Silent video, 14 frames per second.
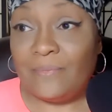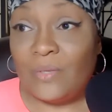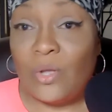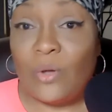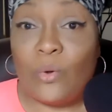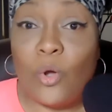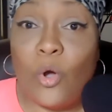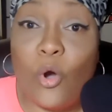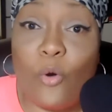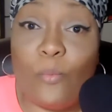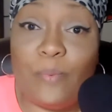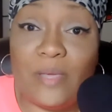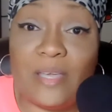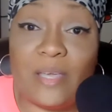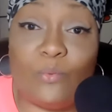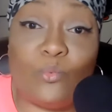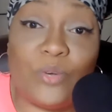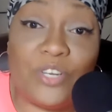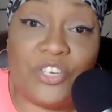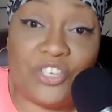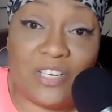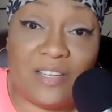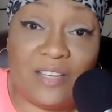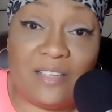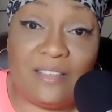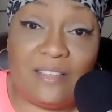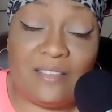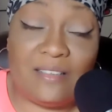hoping and
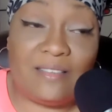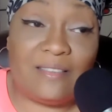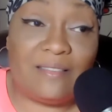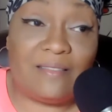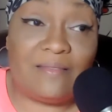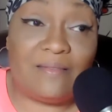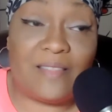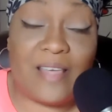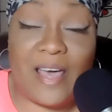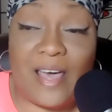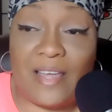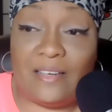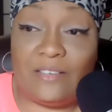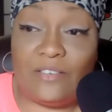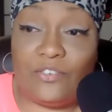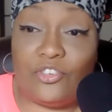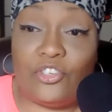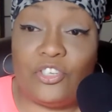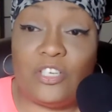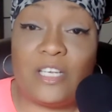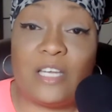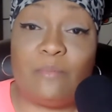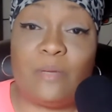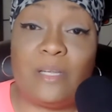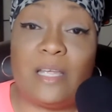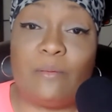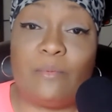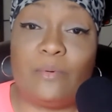wishing that she had been
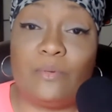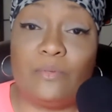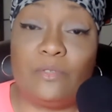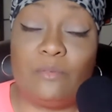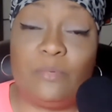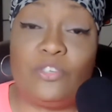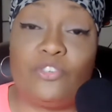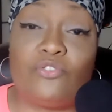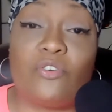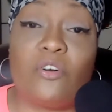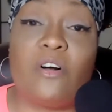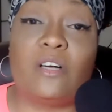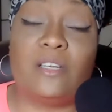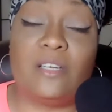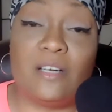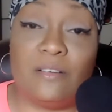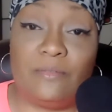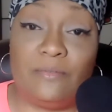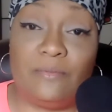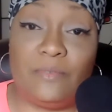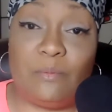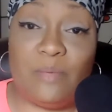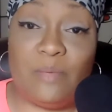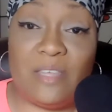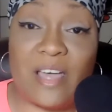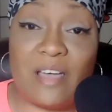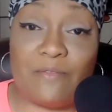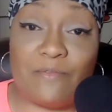able to be strong enough to be
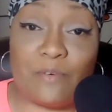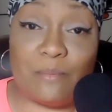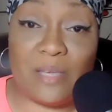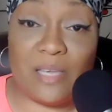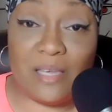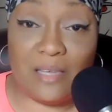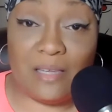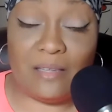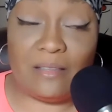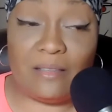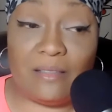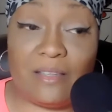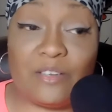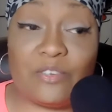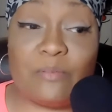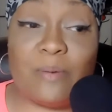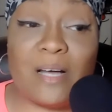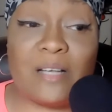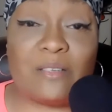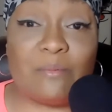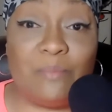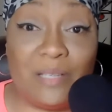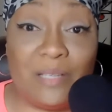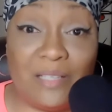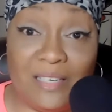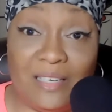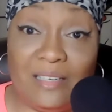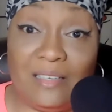that for me, there's a
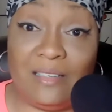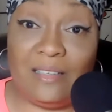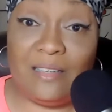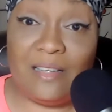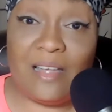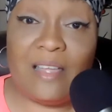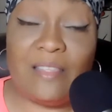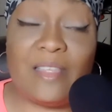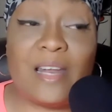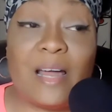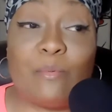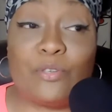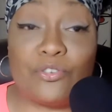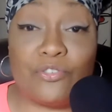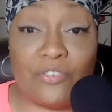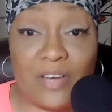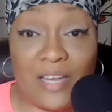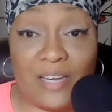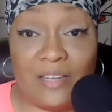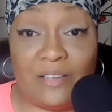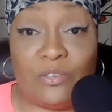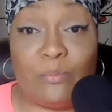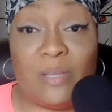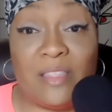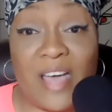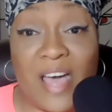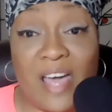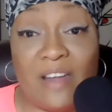possibility that I was created to be
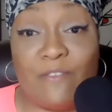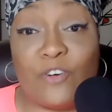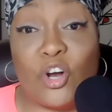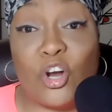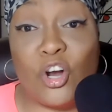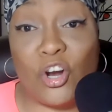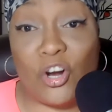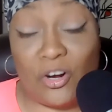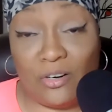that for her.